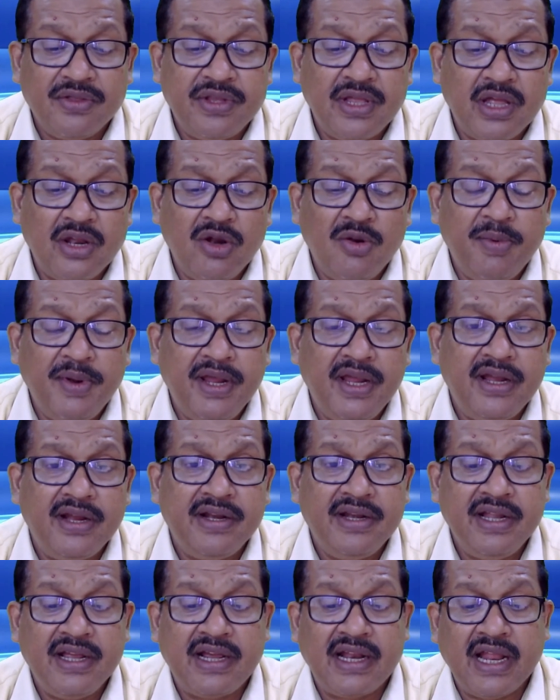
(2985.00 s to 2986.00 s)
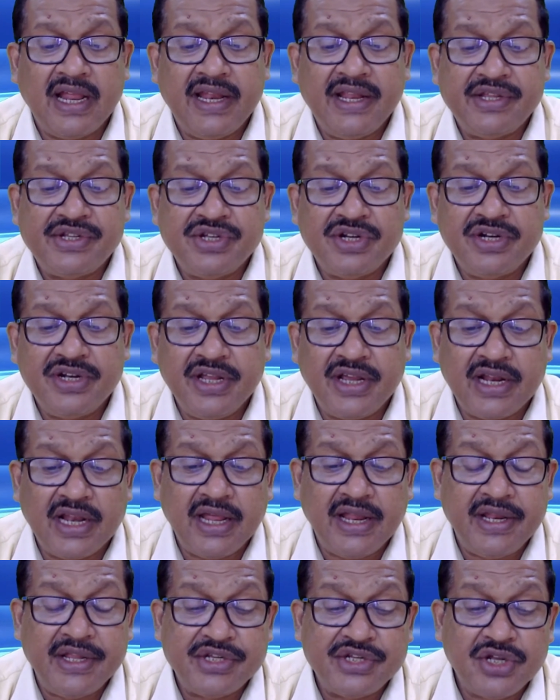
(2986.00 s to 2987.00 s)
there will be
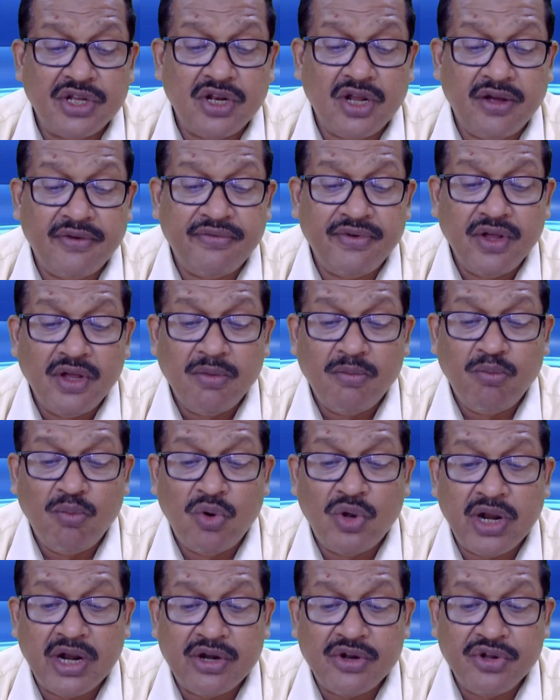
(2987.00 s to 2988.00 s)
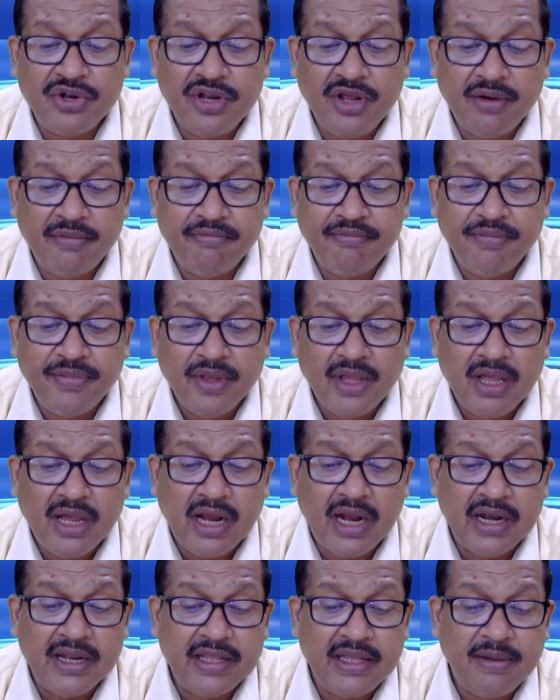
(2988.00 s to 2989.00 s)
declaration of moratorium,
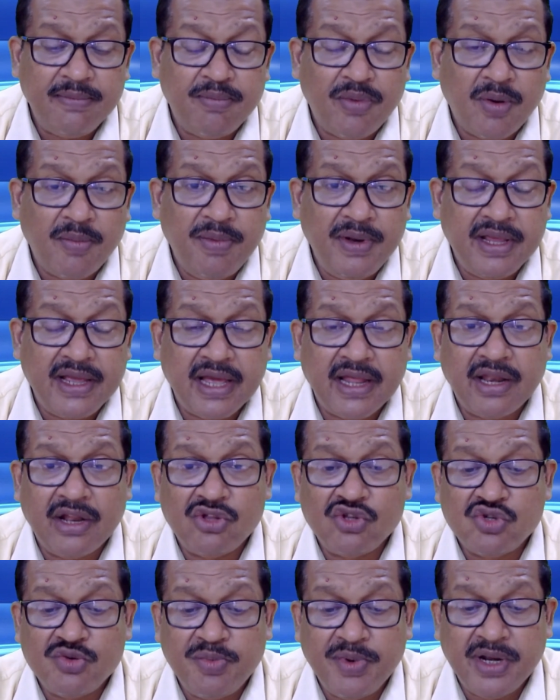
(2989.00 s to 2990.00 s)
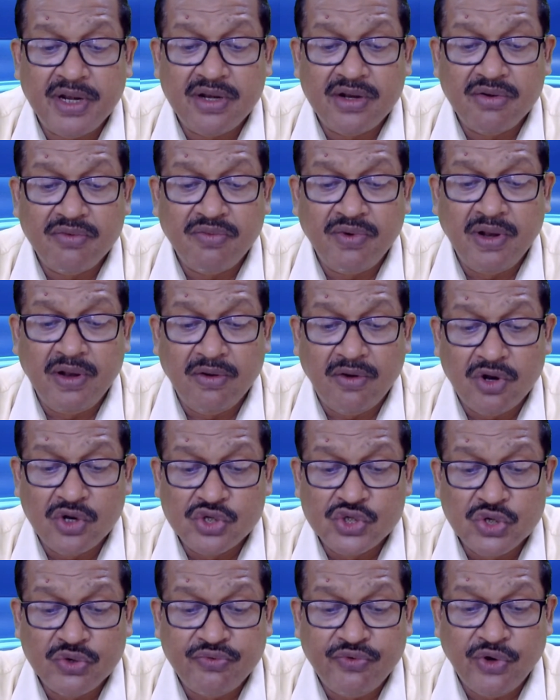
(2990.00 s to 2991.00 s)
and the public announcement will
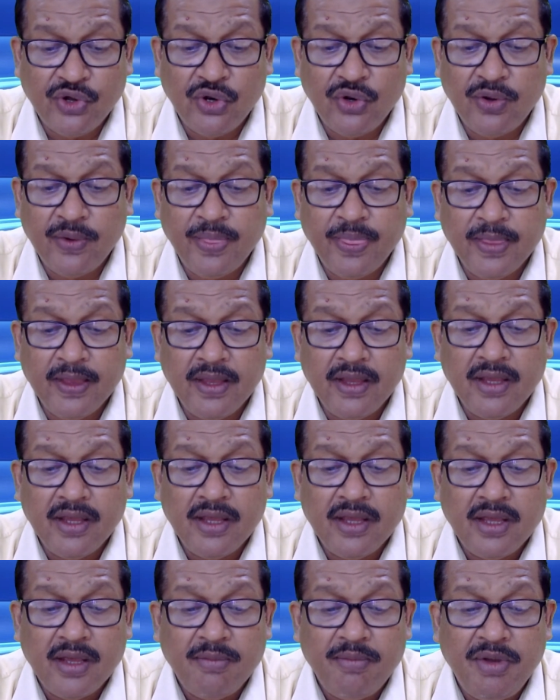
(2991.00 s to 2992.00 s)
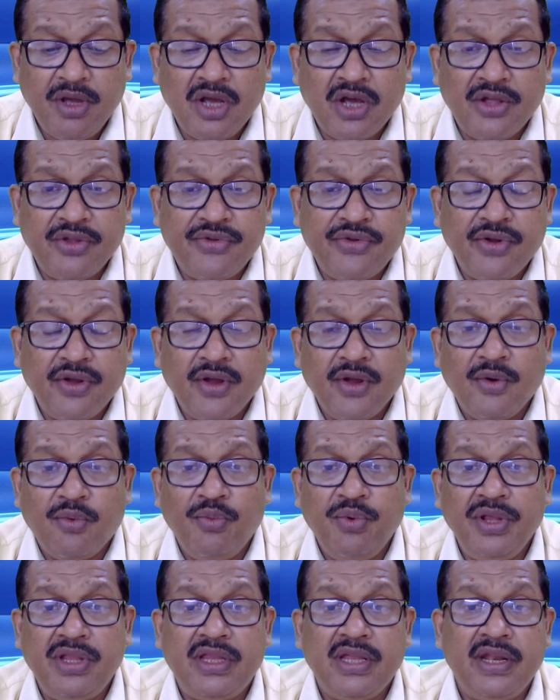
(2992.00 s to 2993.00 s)
also follow. Because
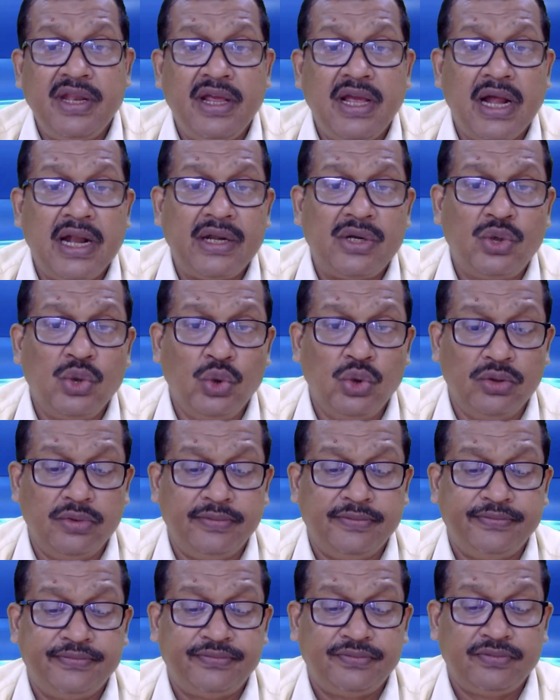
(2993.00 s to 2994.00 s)
with regard to